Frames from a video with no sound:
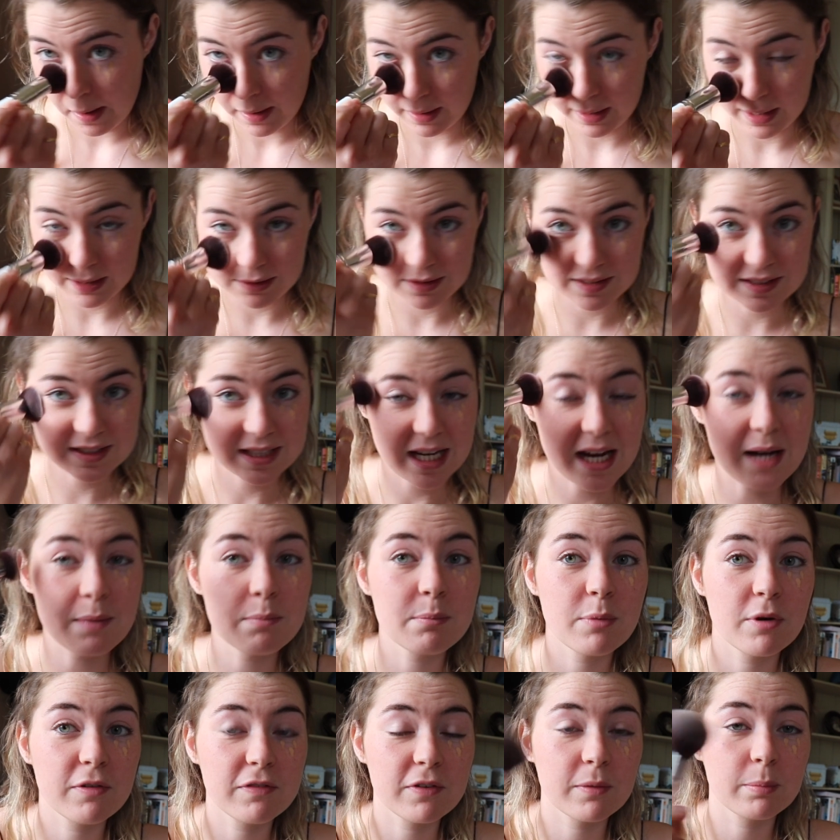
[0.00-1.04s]
Get the same
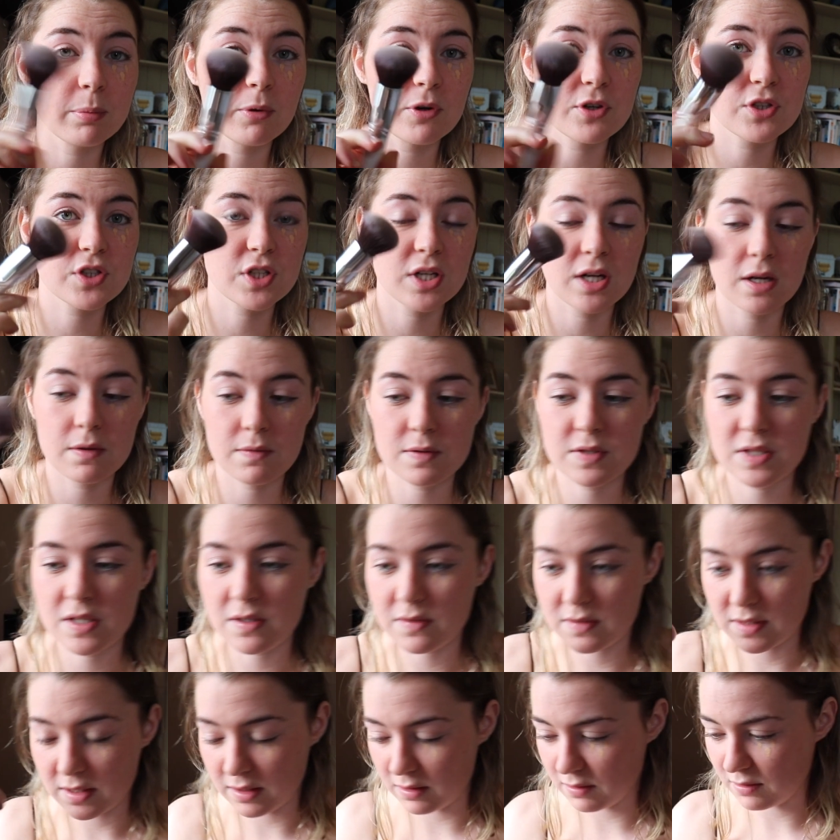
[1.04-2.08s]
buffer brush that I was
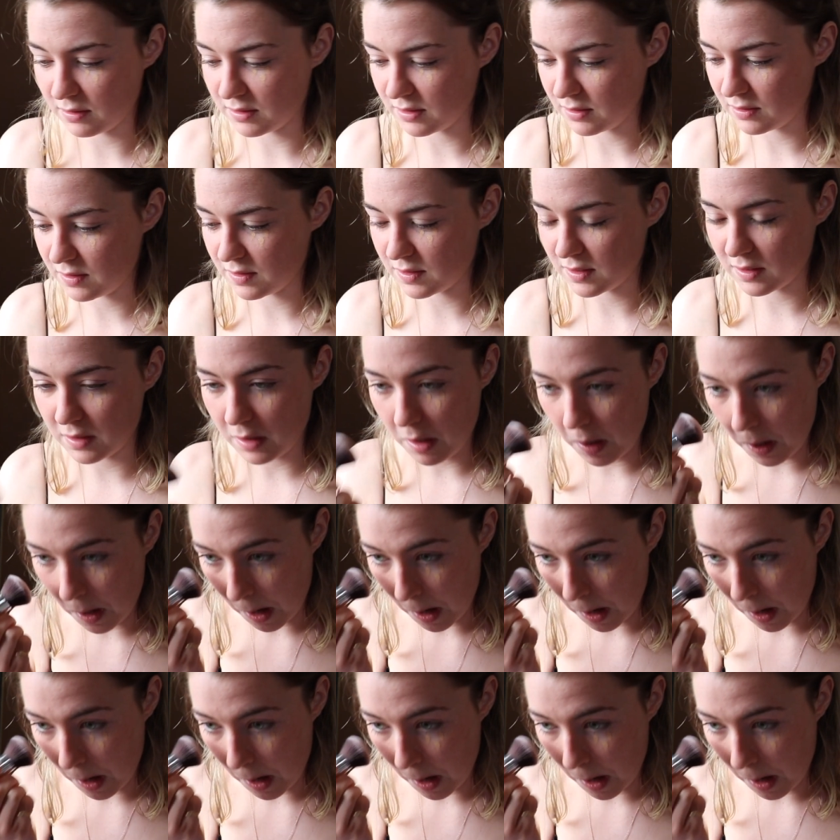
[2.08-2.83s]
using because it doesn't